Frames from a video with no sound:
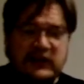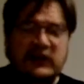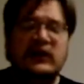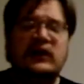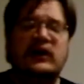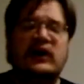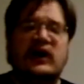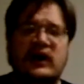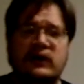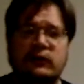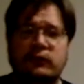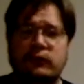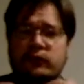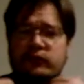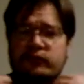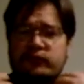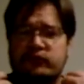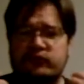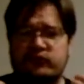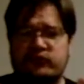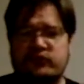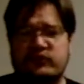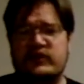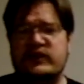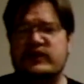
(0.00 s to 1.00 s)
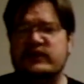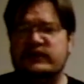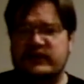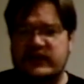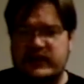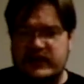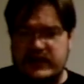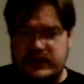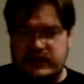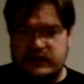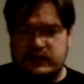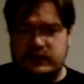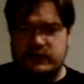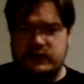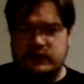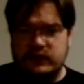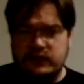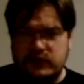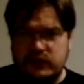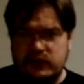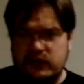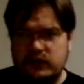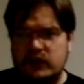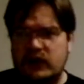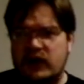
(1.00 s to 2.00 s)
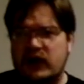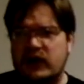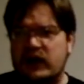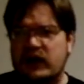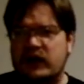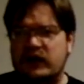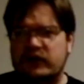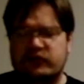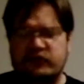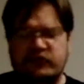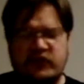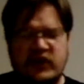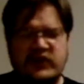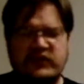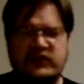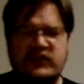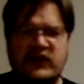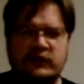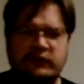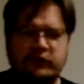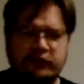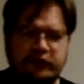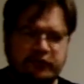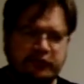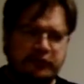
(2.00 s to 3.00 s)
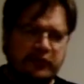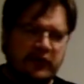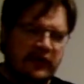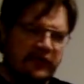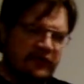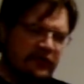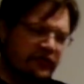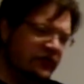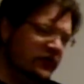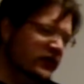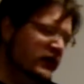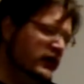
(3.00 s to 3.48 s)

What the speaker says: I will freely take that response.